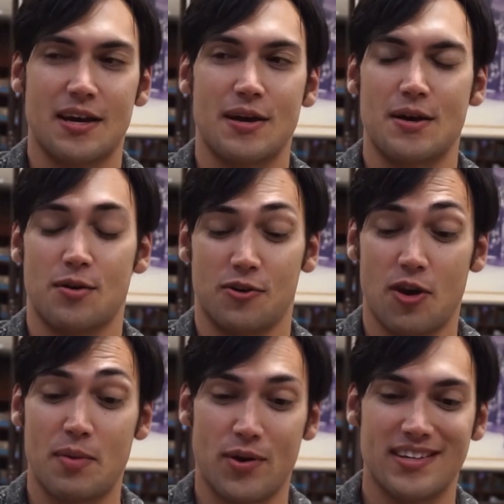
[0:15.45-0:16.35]

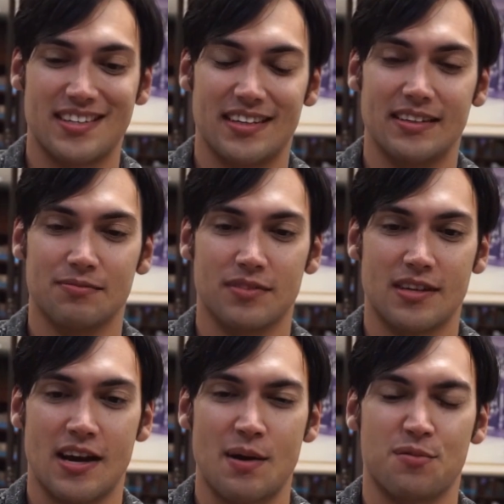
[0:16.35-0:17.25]
Wenting.
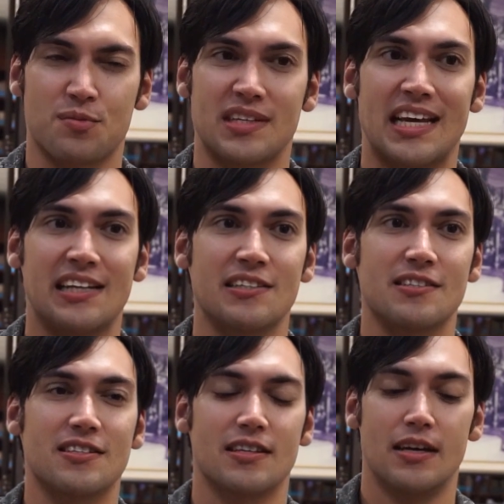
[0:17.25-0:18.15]
I'm from the
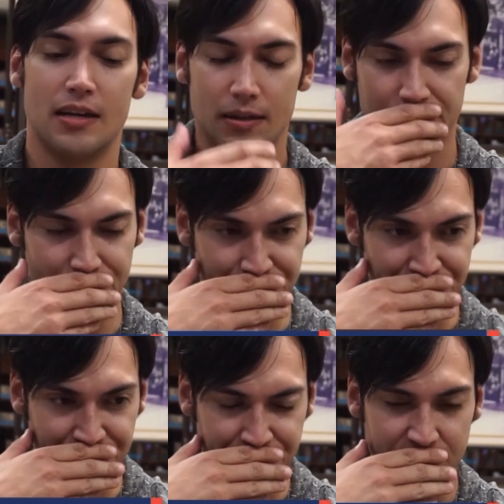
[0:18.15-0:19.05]
Netherlands.
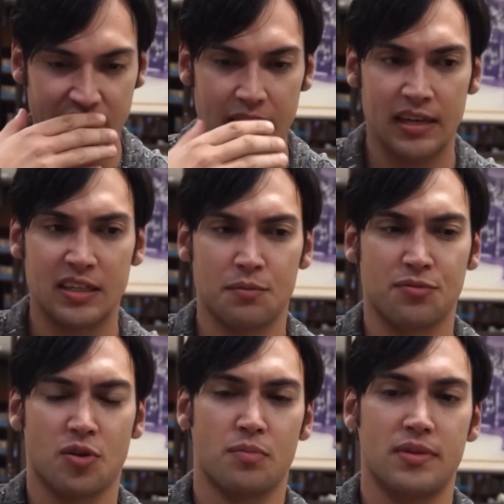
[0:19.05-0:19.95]
And I'm
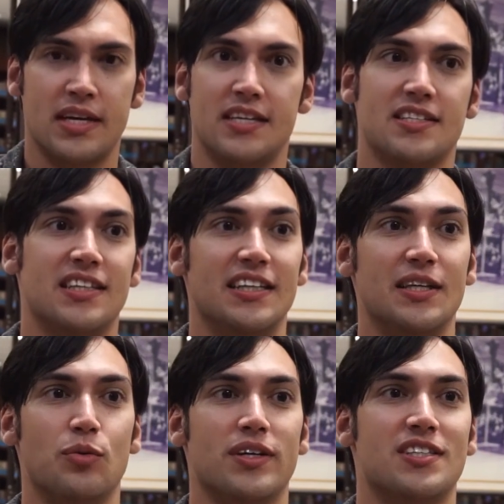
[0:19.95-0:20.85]
from a city
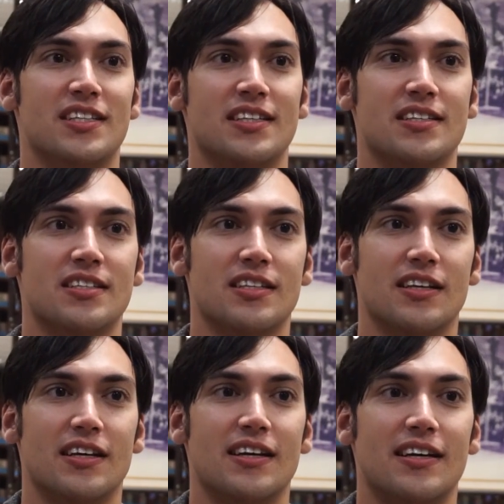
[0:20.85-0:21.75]
which is
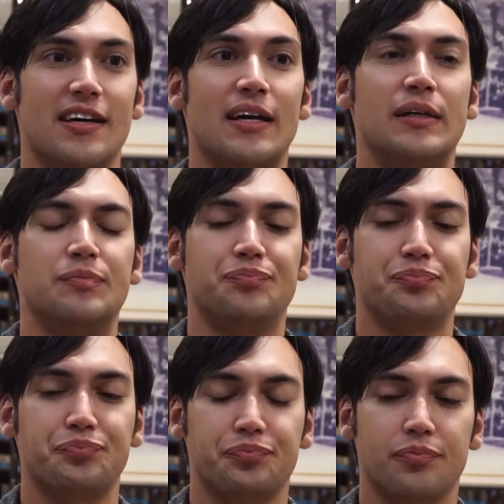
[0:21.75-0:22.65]
in
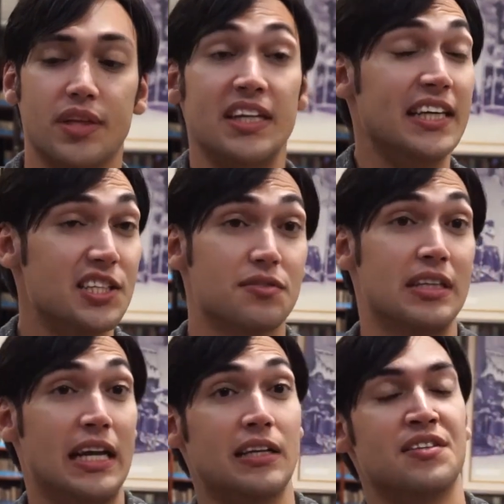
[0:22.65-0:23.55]
the east of the
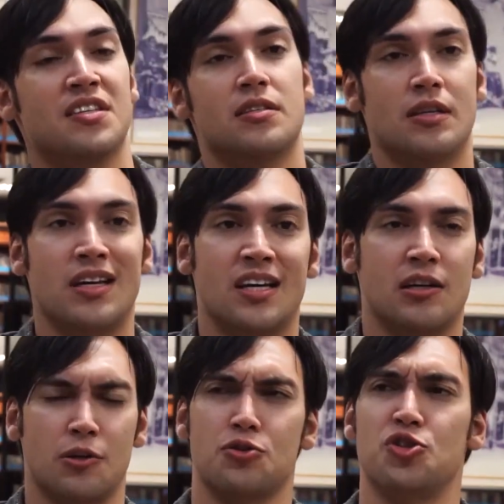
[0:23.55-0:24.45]
Netherlands,
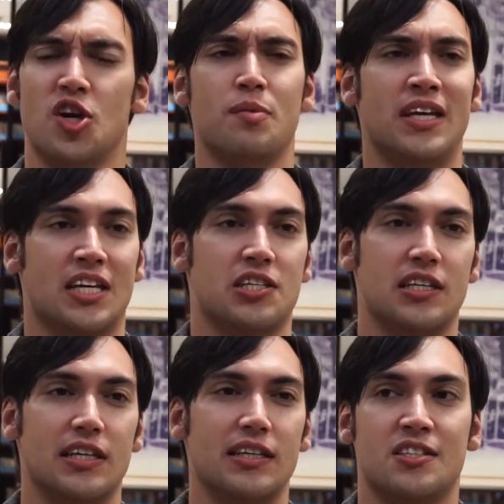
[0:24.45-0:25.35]
close to Germany
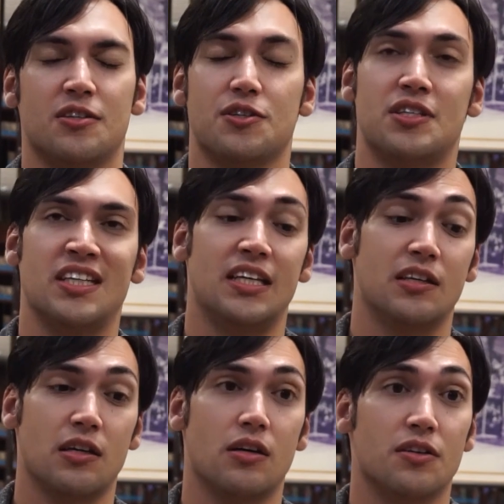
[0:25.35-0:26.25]
actually. It's another city
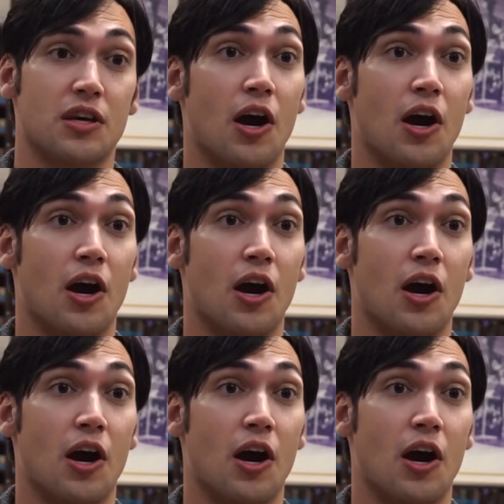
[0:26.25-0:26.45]
called